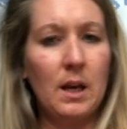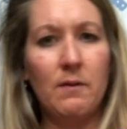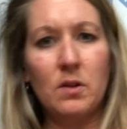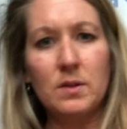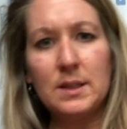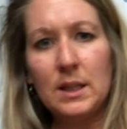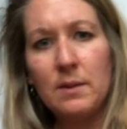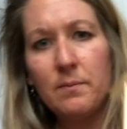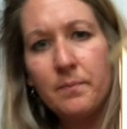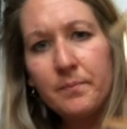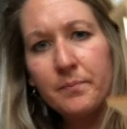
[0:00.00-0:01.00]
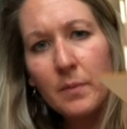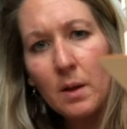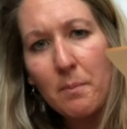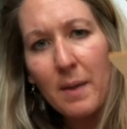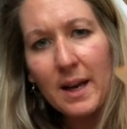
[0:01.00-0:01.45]
If you see,
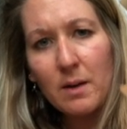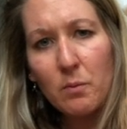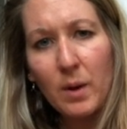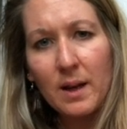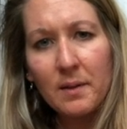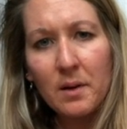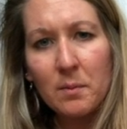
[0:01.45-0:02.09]
mine went a little